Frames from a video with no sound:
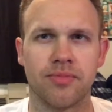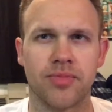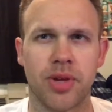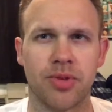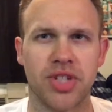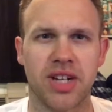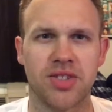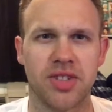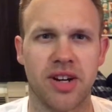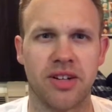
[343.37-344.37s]
Samuel
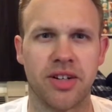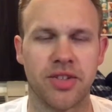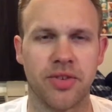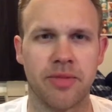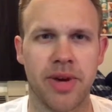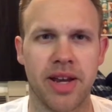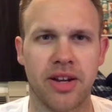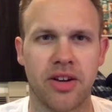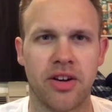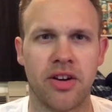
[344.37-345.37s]
Jackson's character gets really mad
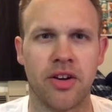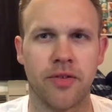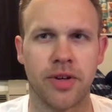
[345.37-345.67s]
at Kong